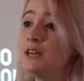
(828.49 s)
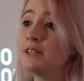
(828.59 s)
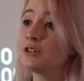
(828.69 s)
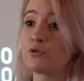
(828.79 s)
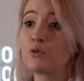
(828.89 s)

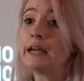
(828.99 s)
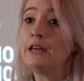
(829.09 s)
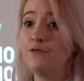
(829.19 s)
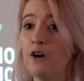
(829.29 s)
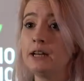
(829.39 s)
This is a
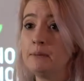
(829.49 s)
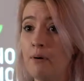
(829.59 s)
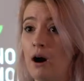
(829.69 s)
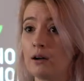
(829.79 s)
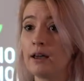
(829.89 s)
really funny
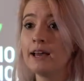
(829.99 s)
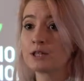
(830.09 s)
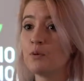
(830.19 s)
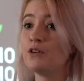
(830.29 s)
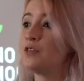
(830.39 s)
bug,
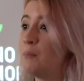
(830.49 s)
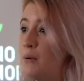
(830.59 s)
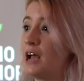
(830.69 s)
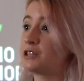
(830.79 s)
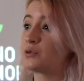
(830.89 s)
is one of the
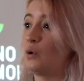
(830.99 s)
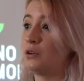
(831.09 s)
best